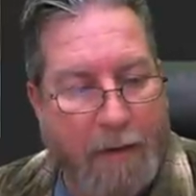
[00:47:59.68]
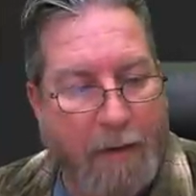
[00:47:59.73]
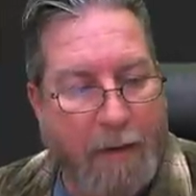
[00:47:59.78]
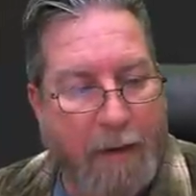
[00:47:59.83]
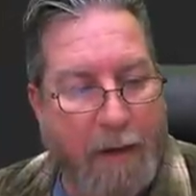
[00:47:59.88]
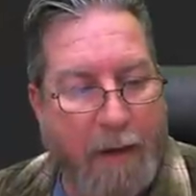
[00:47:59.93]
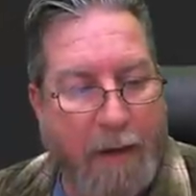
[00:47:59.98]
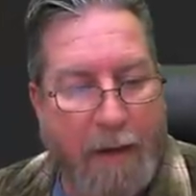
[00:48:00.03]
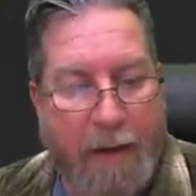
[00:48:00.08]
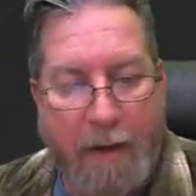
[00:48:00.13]

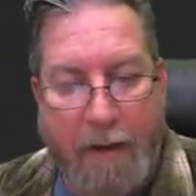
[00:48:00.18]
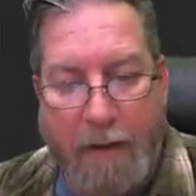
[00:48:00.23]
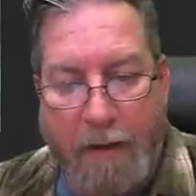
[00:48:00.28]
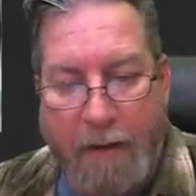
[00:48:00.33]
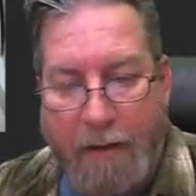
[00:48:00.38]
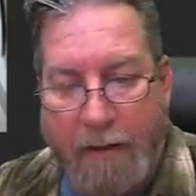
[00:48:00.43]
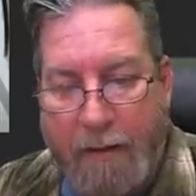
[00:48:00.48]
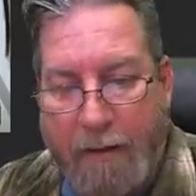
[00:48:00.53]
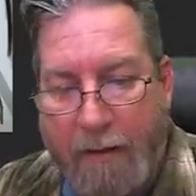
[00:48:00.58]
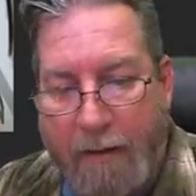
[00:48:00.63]

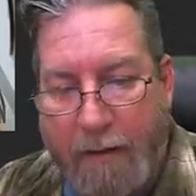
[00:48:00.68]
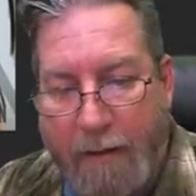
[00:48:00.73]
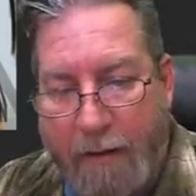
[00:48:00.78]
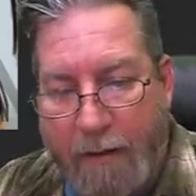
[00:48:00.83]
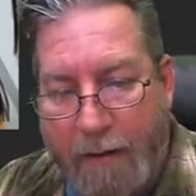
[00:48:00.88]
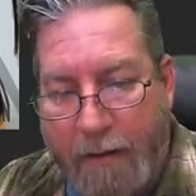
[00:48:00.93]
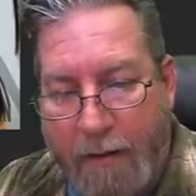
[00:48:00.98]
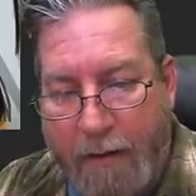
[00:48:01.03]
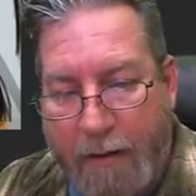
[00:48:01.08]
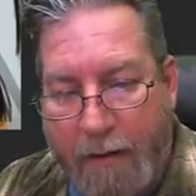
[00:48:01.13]
uh,
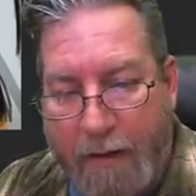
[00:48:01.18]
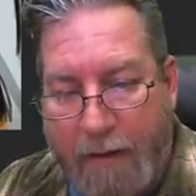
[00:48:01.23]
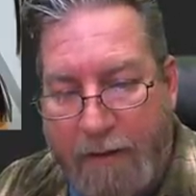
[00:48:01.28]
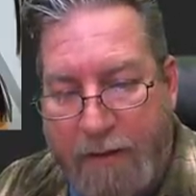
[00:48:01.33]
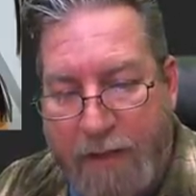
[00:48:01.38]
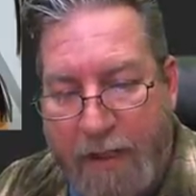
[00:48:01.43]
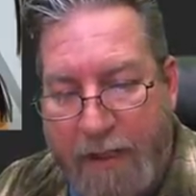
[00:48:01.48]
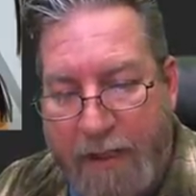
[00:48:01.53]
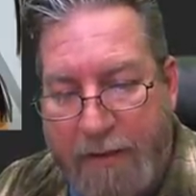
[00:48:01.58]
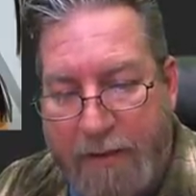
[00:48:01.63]
a
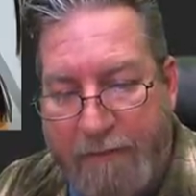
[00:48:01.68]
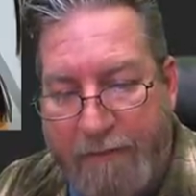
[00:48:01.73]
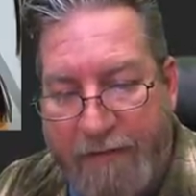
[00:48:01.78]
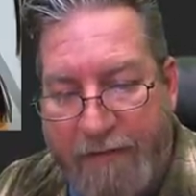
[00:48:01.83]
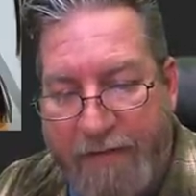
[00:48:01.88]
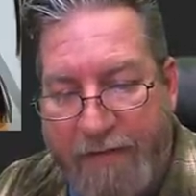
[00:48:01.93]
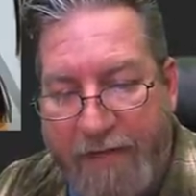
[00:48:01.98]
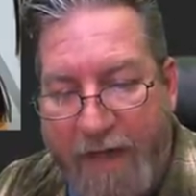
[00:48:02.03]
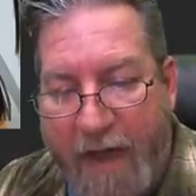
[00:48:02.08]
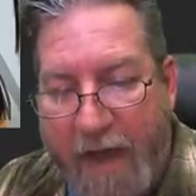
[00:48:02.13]
change of
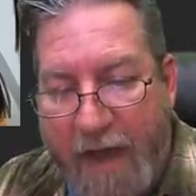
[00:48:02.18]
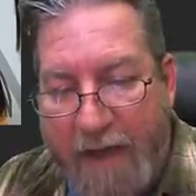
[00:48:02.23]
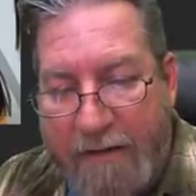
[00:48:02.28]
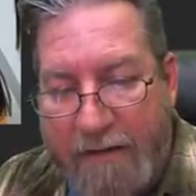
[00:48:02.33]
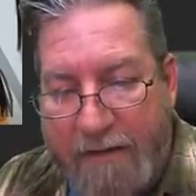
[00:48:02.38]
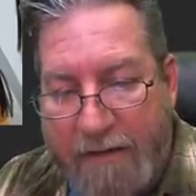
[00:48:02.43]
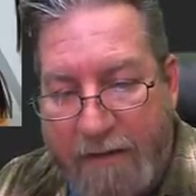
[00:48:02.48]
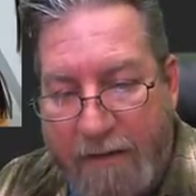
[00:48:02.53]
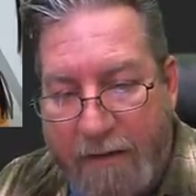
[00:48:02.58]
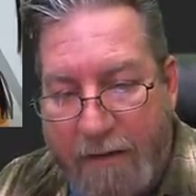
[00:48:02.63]

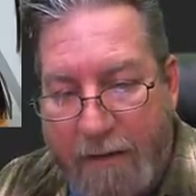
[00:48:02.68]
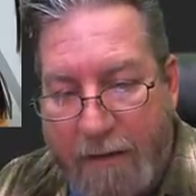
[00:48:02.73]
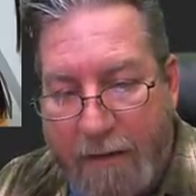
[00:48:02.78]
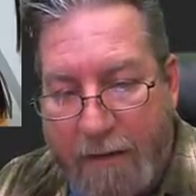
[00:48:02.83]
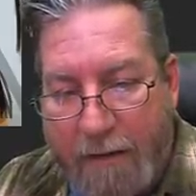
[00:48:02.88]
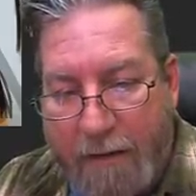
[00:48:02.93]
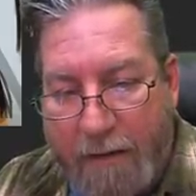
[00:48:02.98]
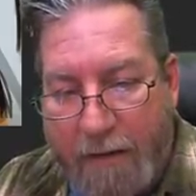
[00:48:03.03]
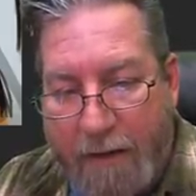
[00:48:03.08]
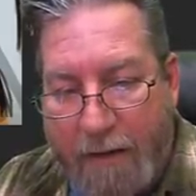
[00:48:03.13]
thought,
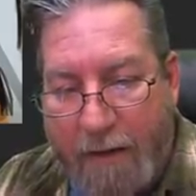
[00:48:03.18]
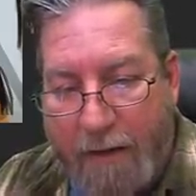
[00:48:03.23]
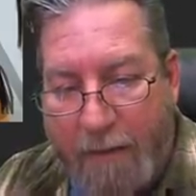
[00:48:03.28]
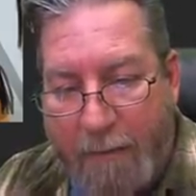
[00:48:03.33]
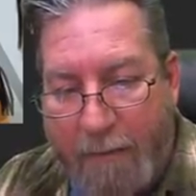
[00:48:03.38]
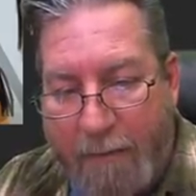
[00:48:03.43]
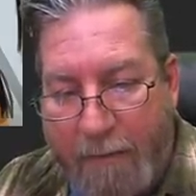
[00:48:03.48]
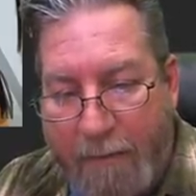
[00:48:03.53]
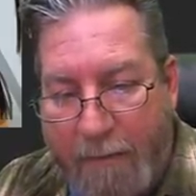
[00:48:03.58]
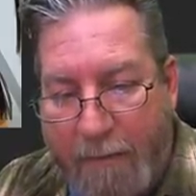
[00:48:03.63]
um,